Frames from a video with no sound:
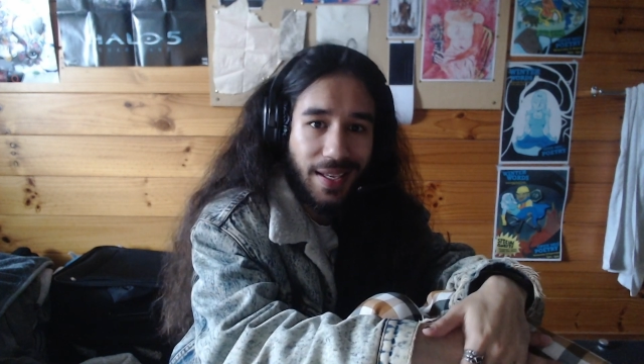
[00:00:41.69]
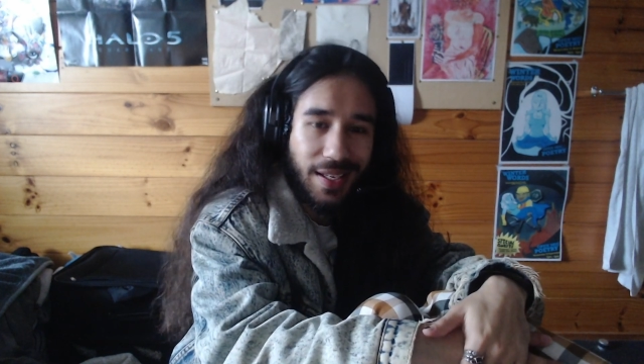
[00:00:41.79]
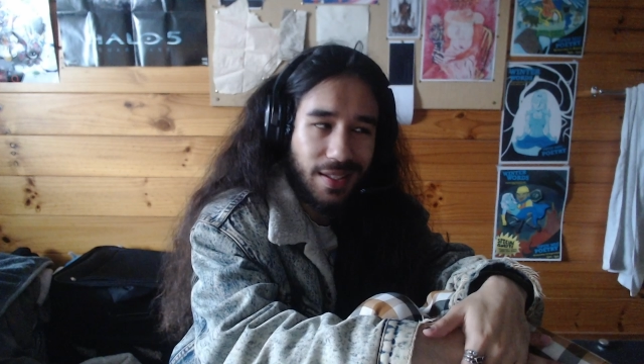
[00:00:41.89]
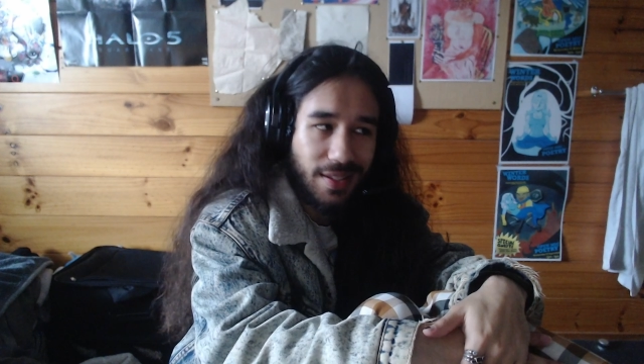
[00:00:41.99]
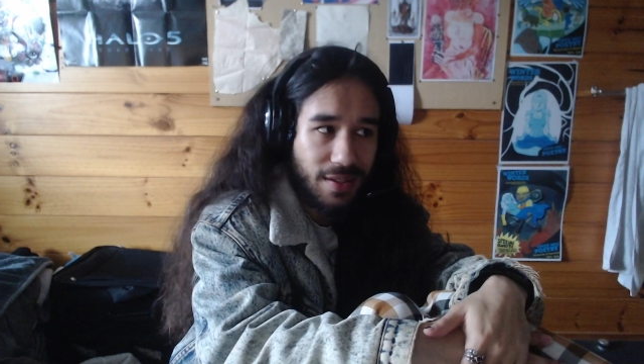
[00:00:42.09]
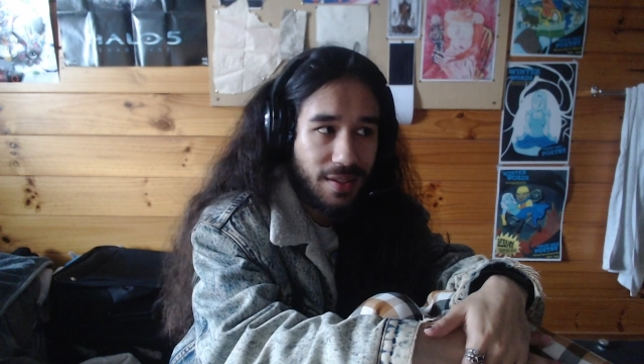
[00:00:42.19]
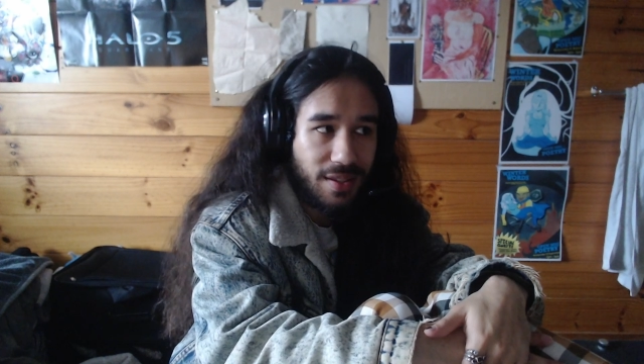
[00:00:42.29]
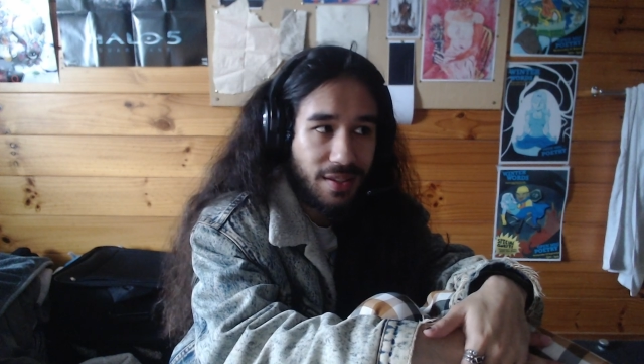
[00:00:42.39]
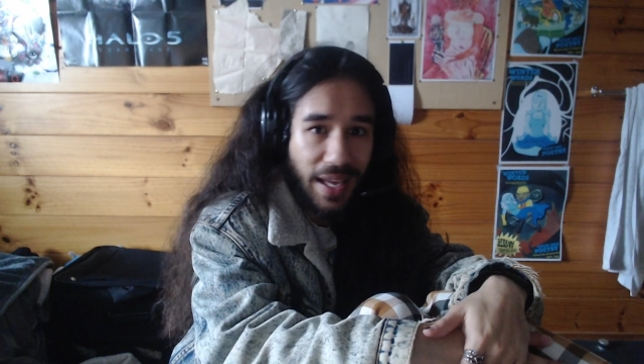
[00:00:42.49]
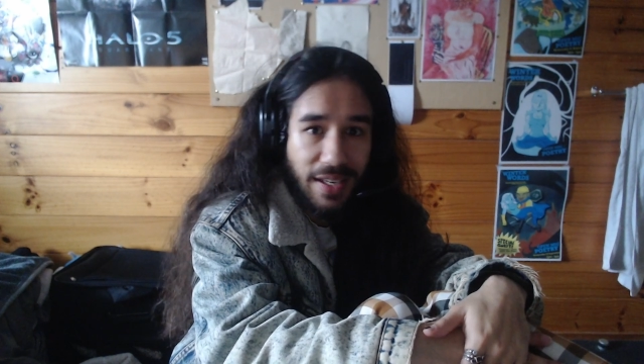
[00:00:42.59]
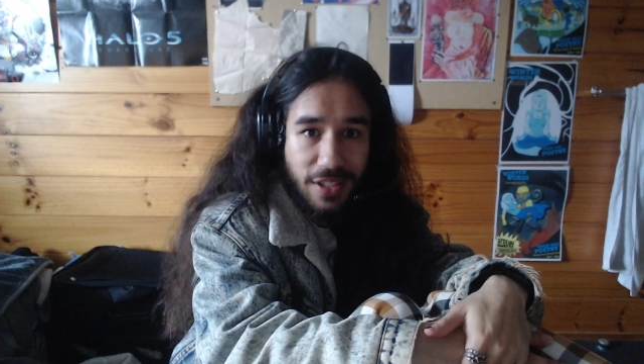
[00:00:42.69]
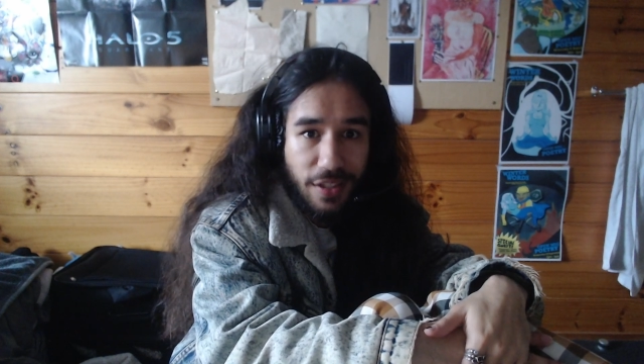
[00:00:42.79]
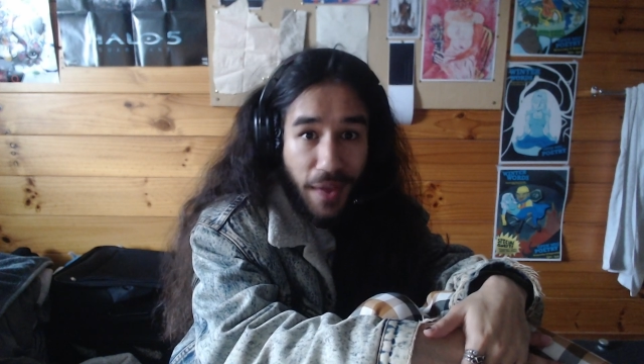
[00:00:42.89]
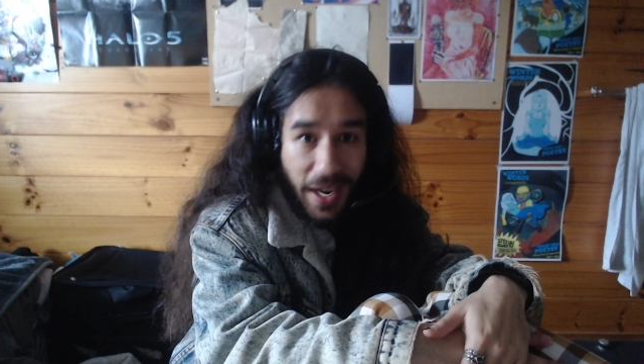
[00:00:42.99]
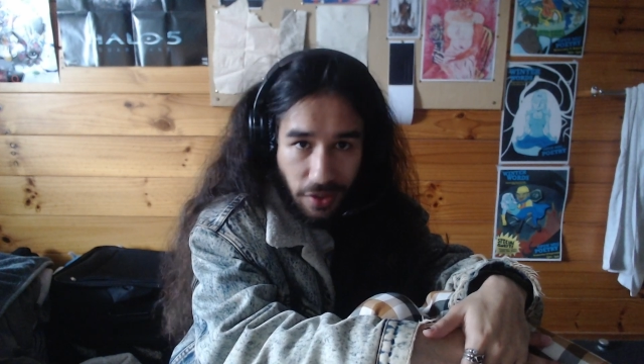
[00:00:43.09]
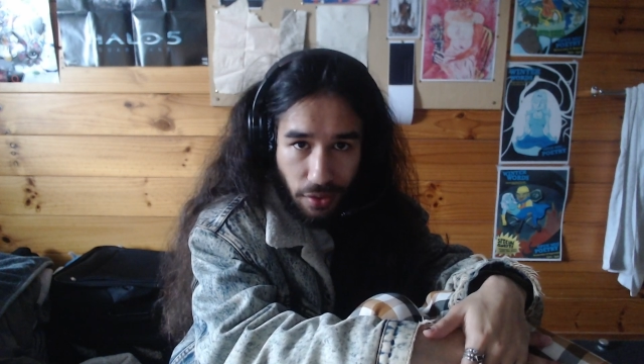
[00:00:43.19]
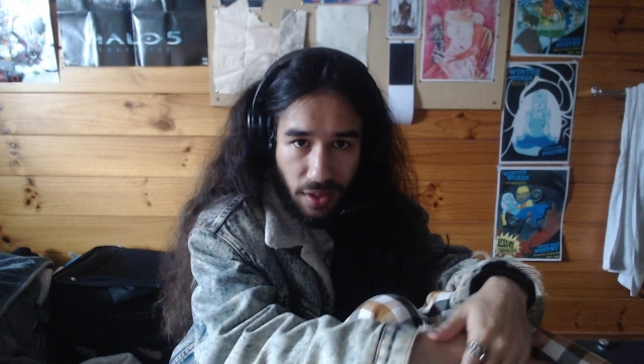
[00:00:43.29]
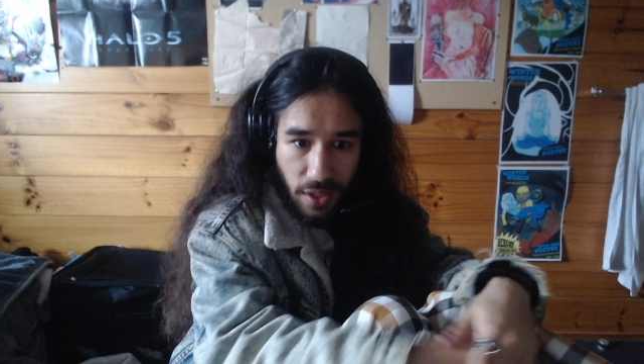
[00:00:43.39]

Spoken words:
is satisfactory.